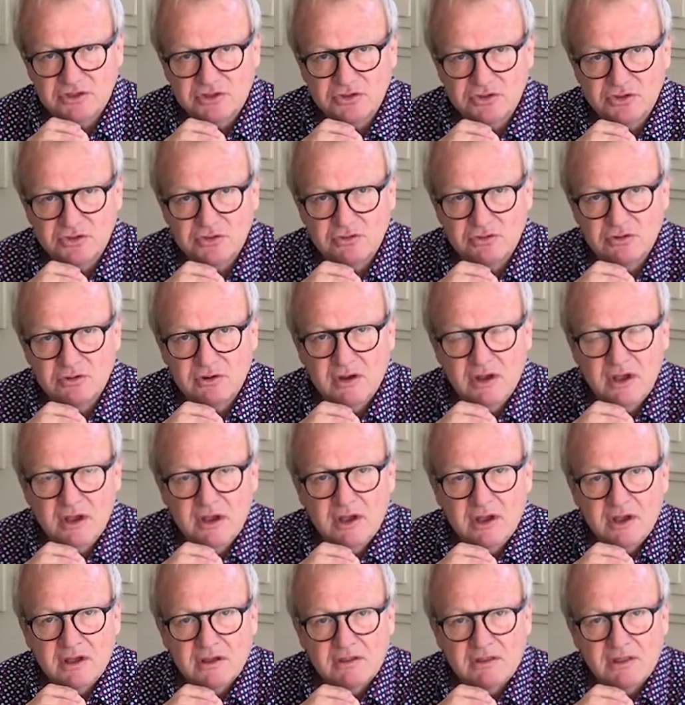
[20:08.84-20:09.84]
to
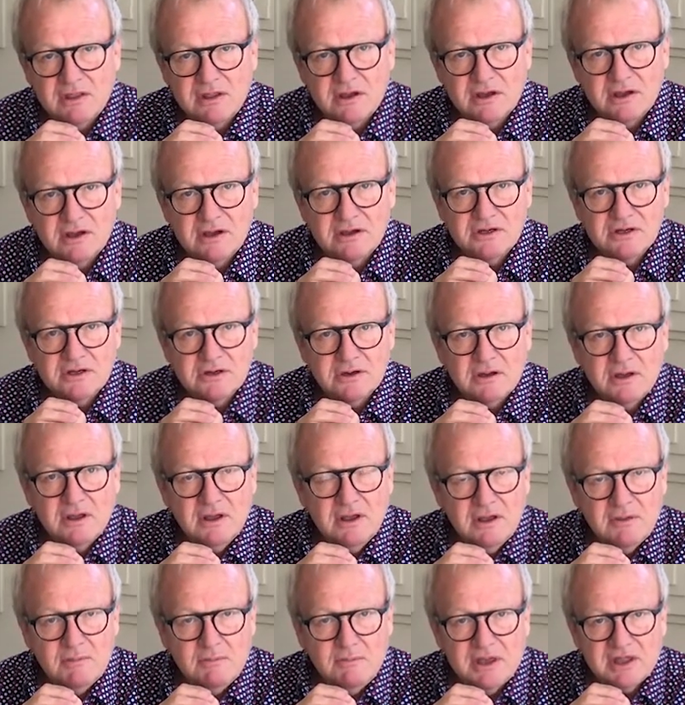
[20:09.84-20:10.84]
the
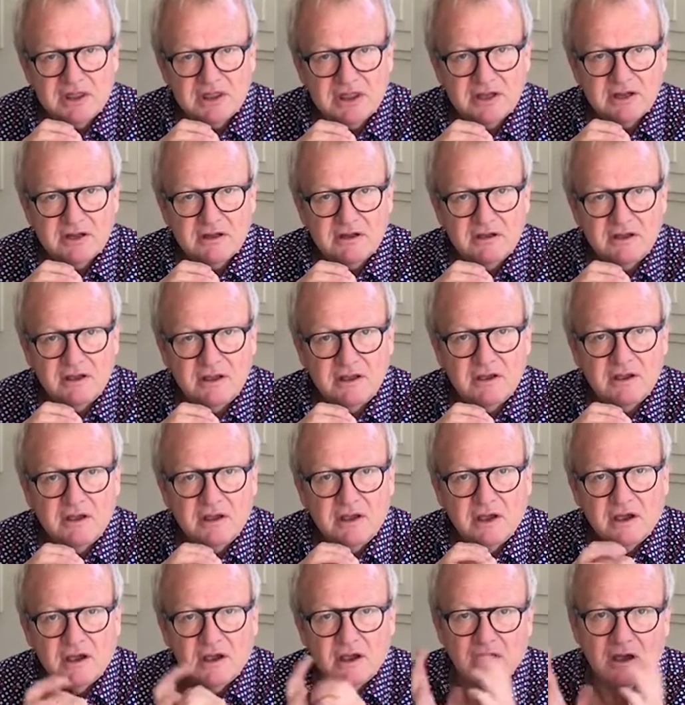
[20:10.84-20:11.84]
method,
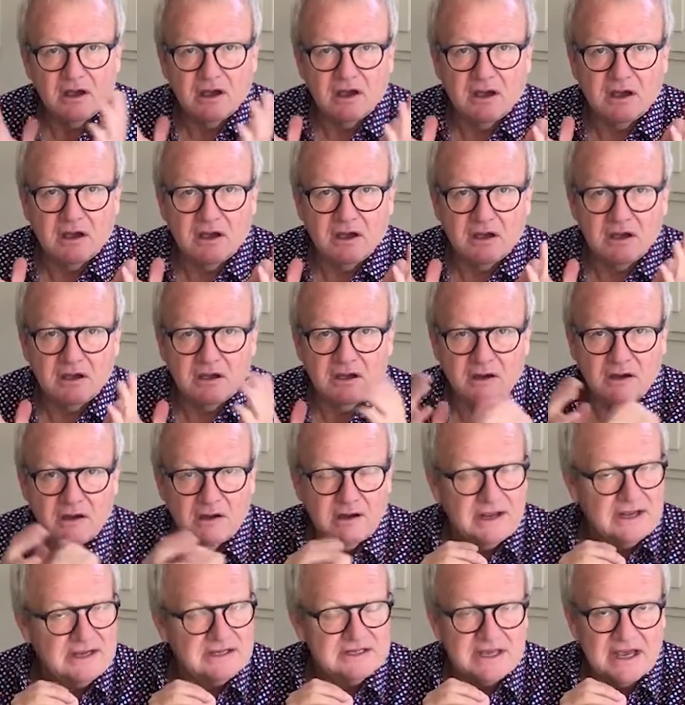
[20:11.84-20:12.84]

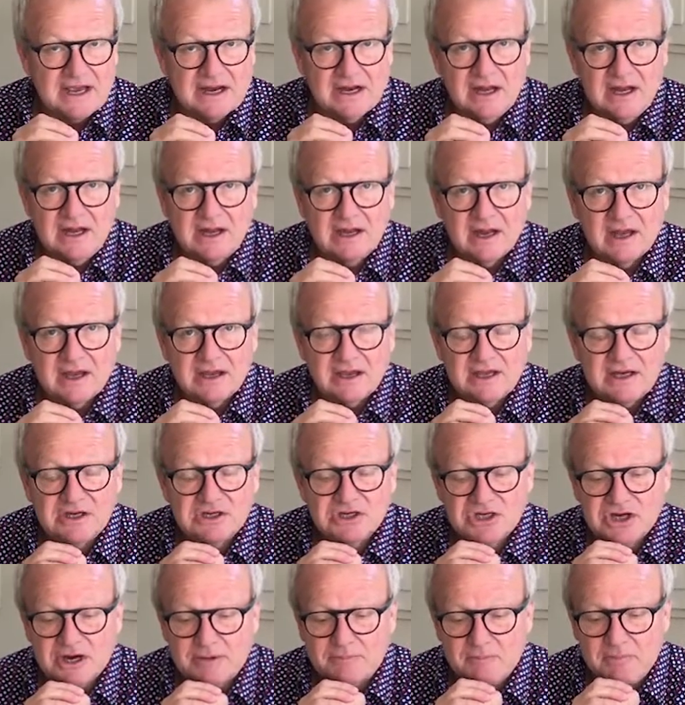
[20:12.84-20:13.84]
exactly like in
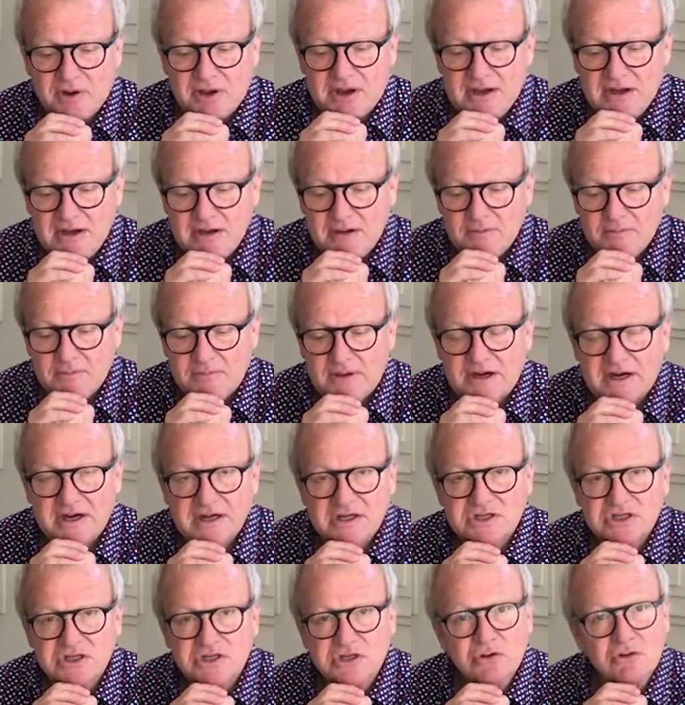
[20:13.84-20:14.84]
Champagne, but
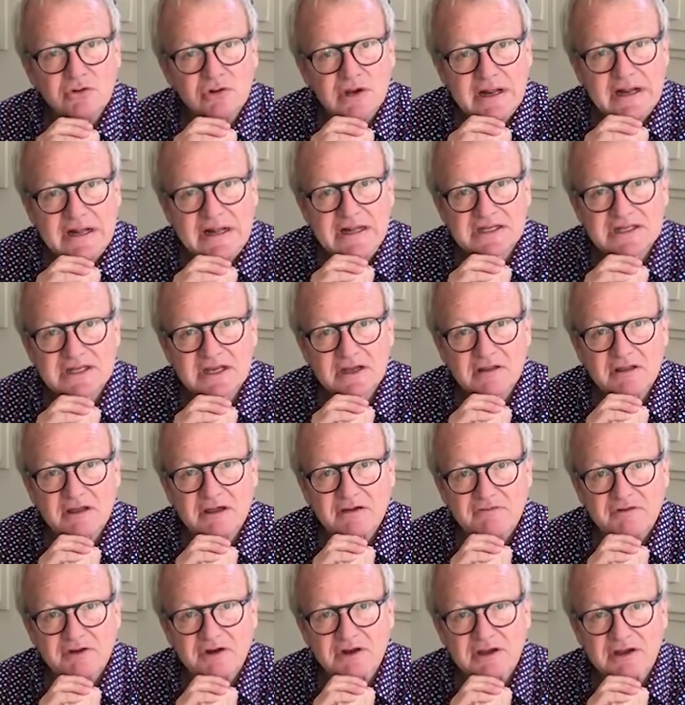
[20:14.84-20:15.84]
it's uniquely South
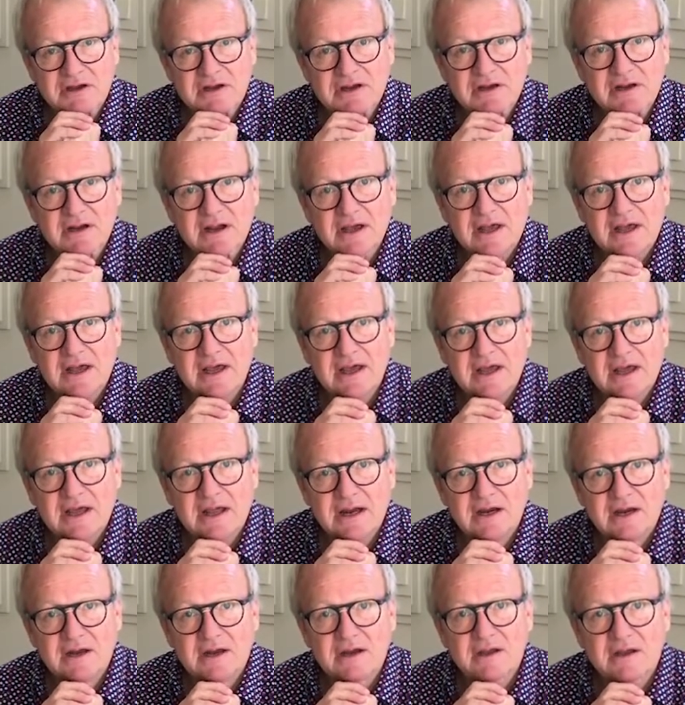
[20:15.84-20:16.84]
African,
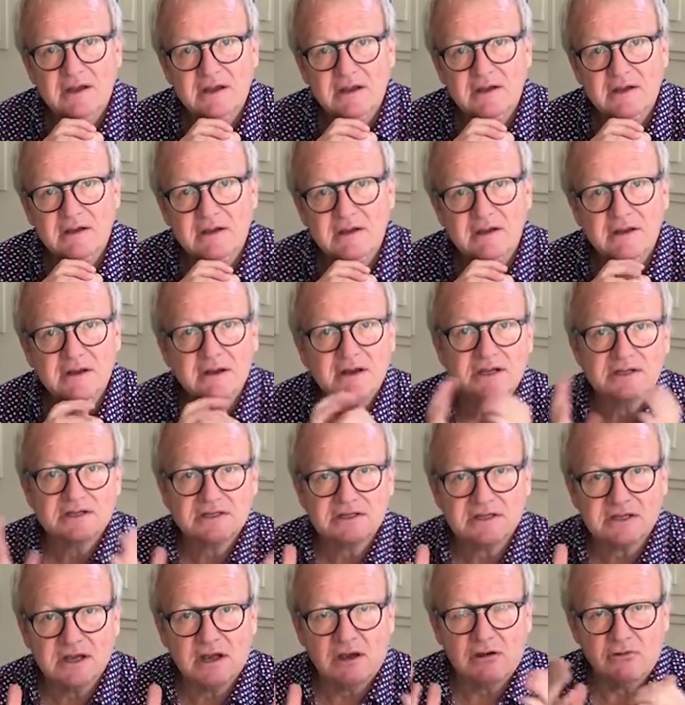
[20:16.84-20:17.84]
and it
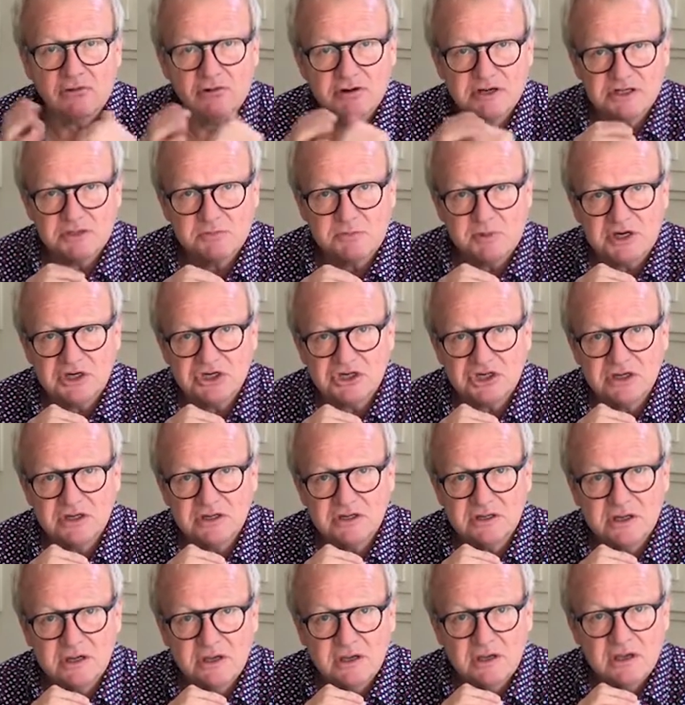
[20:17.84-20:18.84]
is our
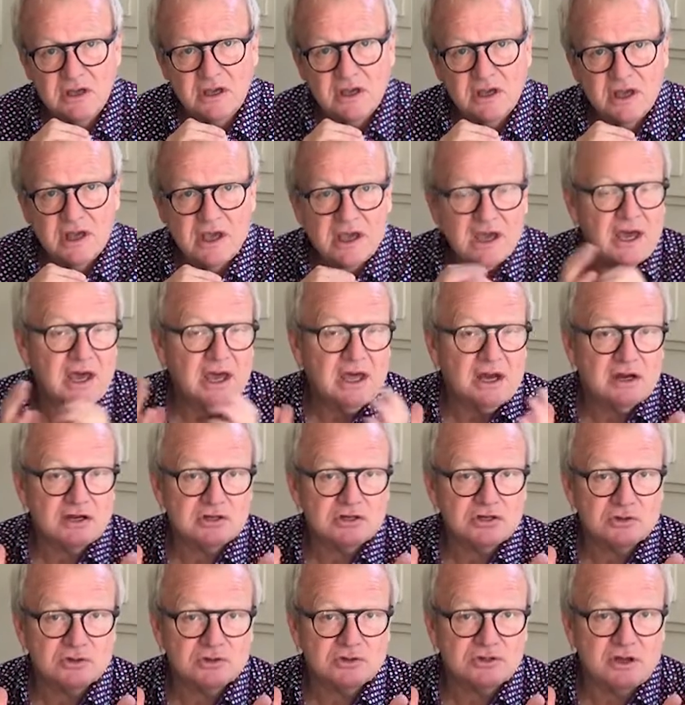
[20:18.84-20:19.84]
expression, and
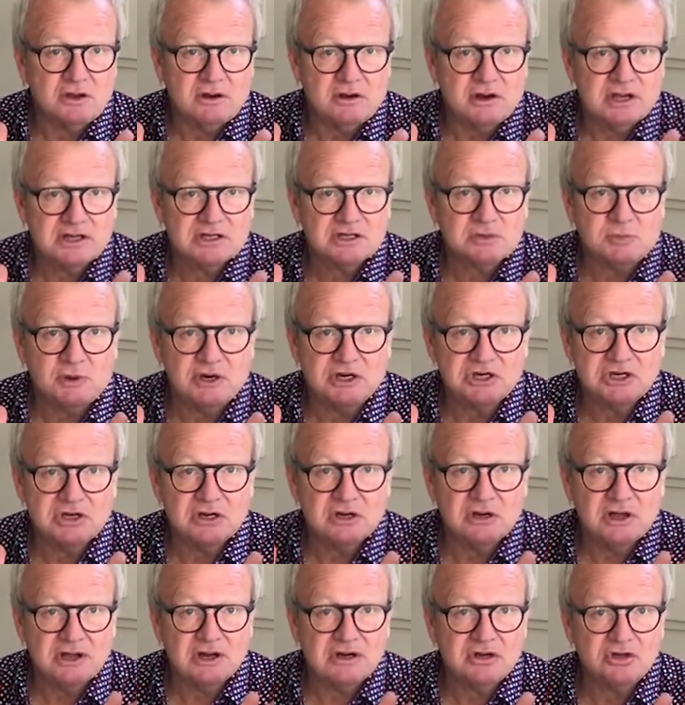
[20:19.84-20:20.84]
it's also an
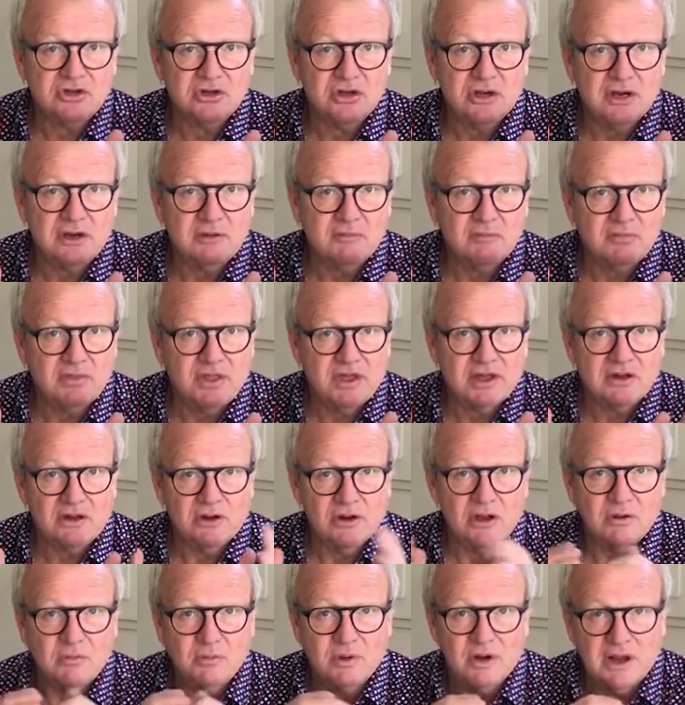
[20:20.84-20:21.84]
expression and term that
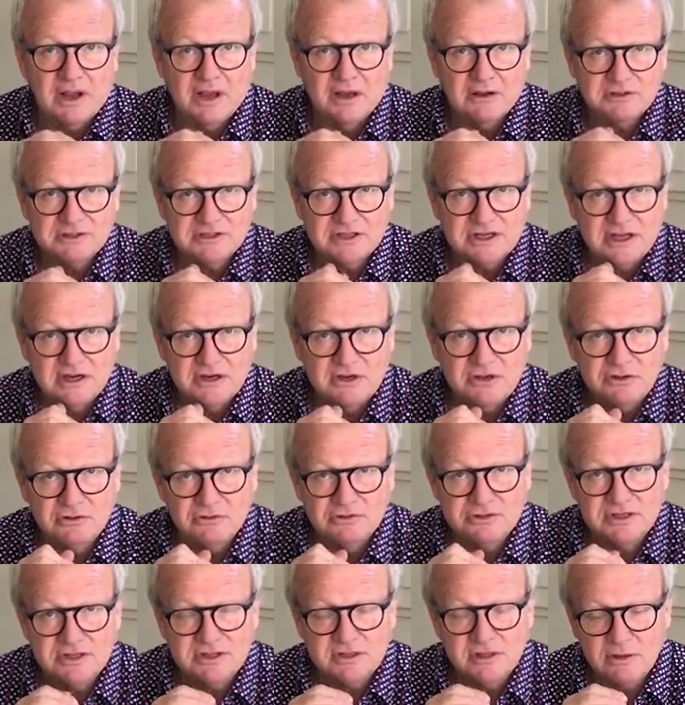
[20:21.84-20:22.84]
nobody else can
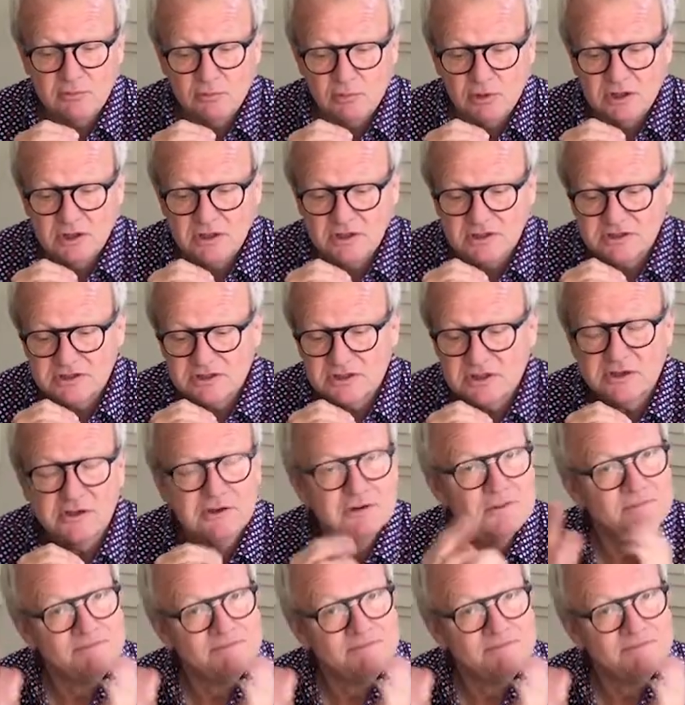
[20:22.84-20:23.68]
use in the world, so